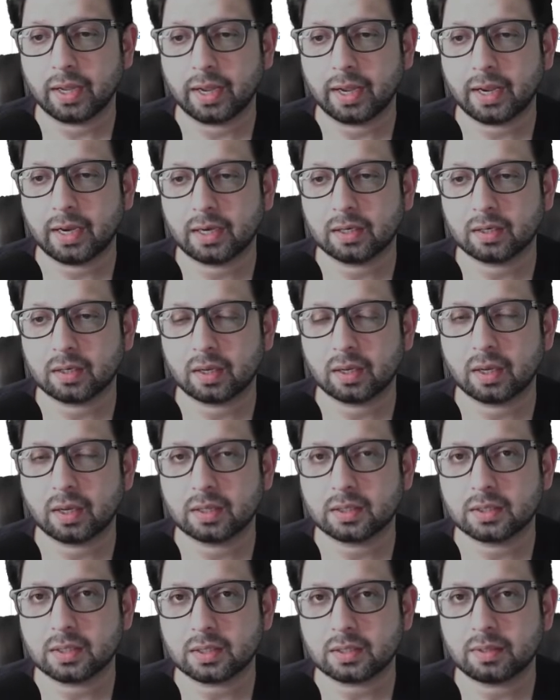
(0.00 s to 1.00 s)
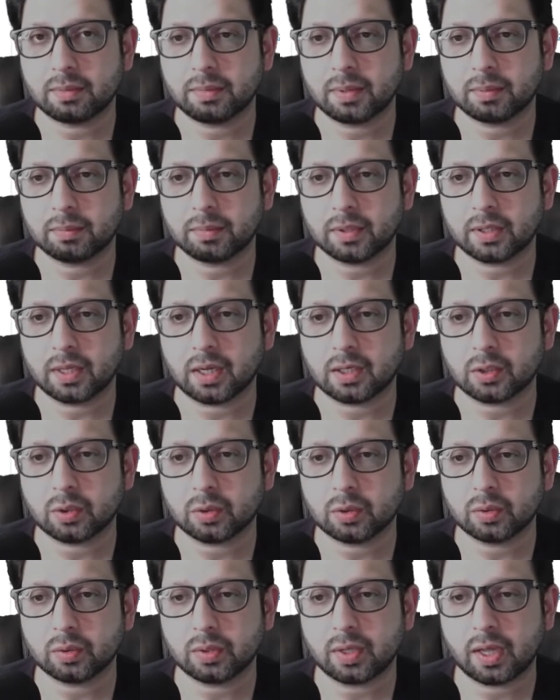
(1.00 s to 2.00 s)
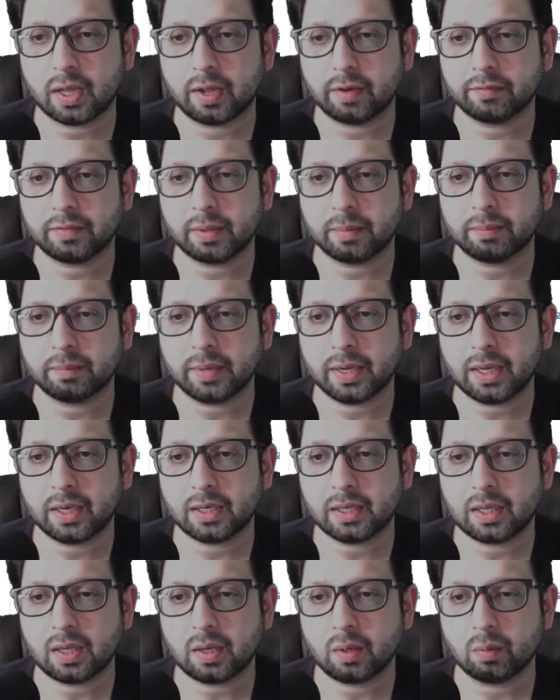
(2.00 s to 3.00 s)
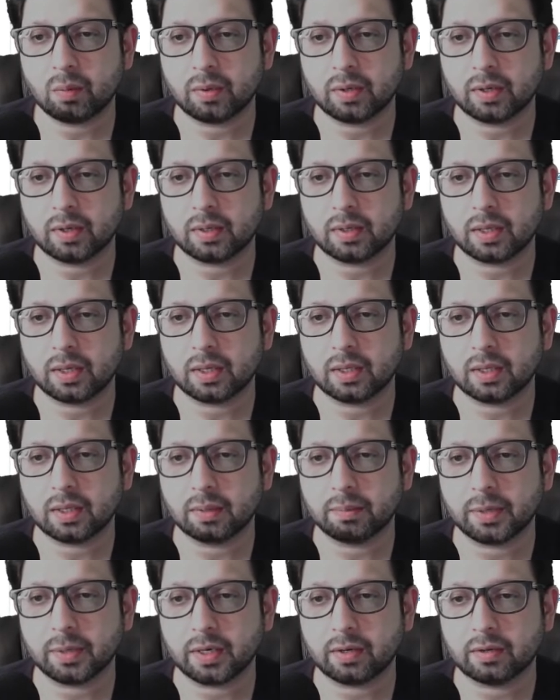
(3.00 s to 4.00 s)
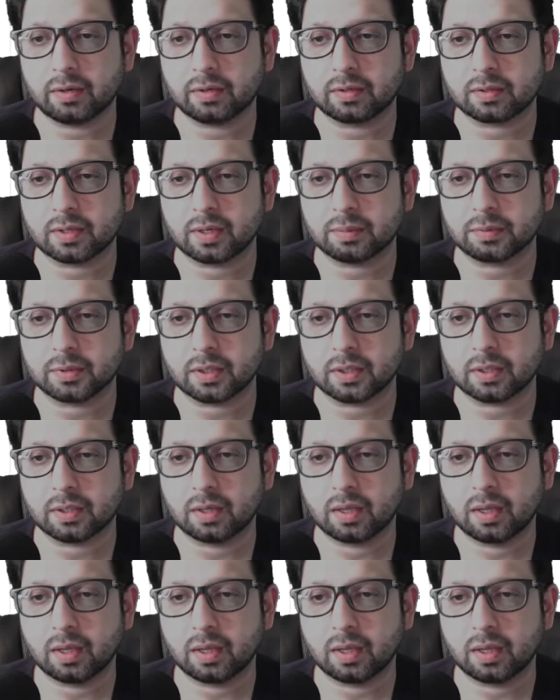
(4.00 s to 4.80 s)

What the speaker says: and just remember that you should have the main keyword in the meta description